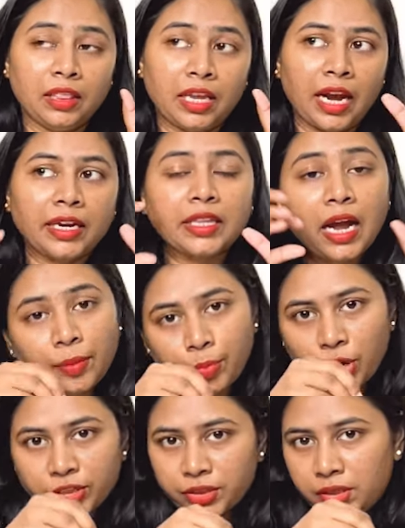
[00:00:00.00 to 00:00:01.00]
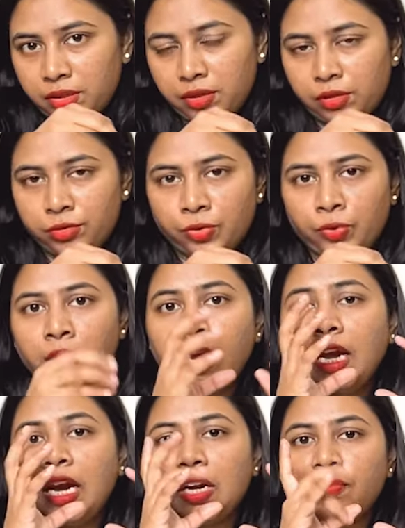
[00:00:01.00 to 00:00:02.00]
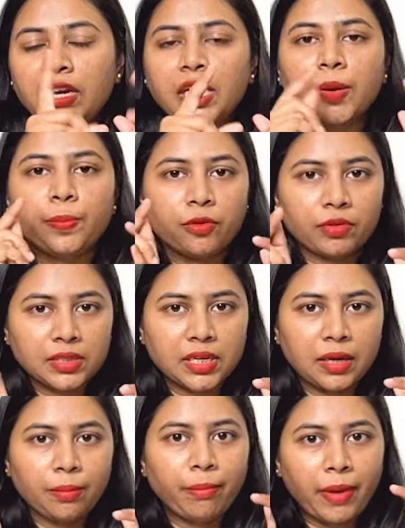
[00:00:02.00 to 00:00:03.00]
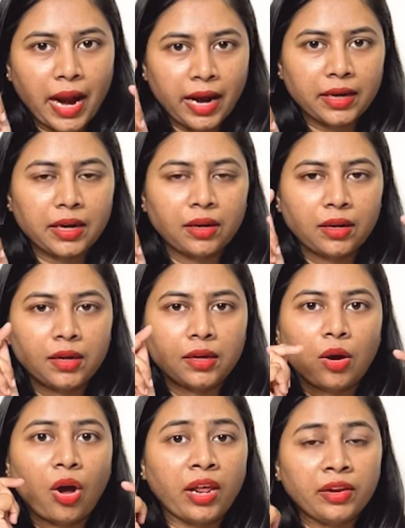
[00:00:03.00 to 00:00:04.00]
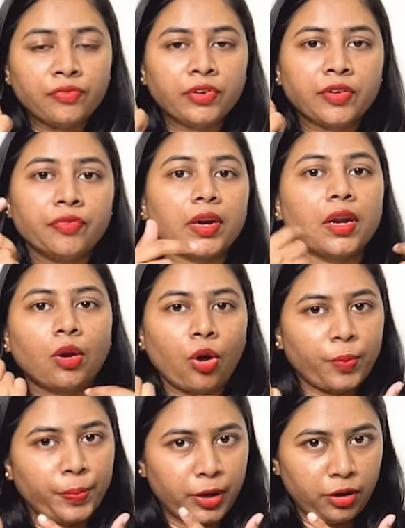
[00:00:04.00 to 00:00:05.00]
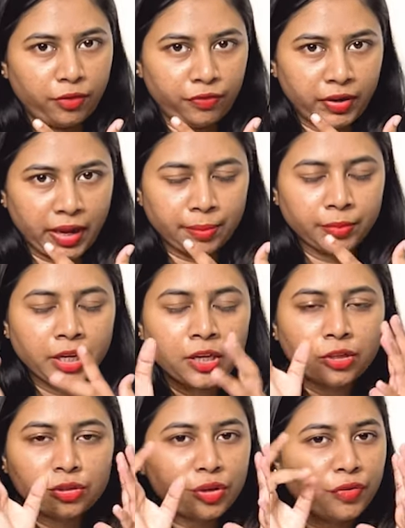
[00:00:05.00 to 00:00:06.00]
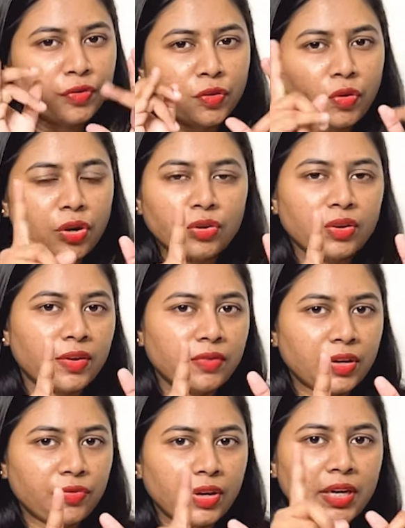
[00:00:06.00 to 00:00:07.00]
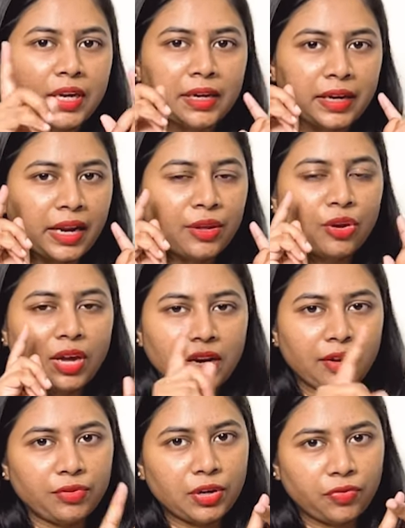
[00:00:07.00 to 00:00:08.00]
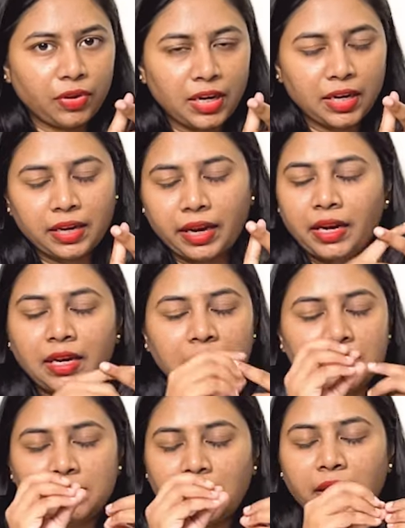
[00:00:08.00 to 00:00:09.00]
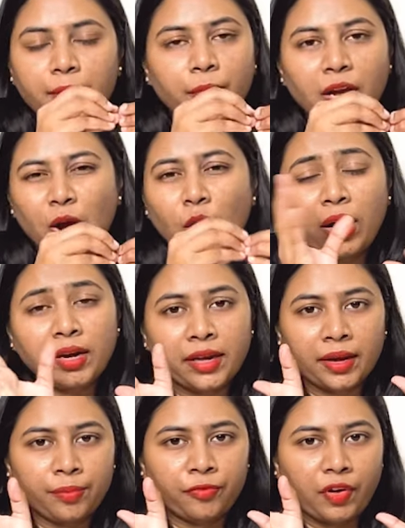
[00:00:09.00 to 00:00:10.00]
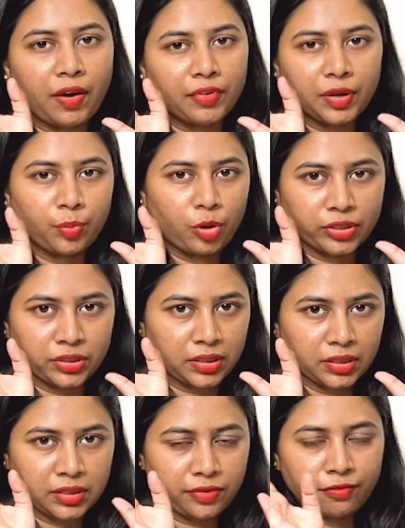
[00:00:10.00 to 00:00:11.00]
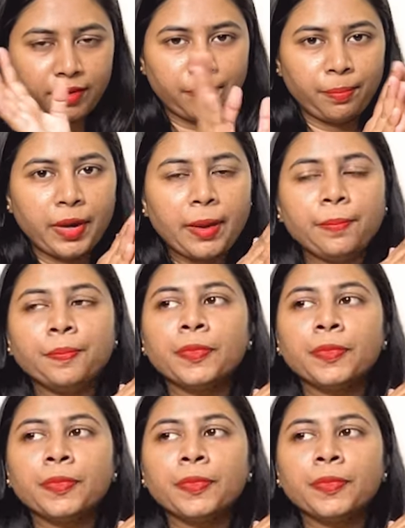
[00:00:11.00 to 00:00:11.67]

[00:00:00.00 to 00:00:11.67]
And that moisturizer also, it will keep your skin matte and oil-free for a long period of time. So if you want to give that one a try, you can give that one a try. It is like my all-time favorite moisturizer from Plum.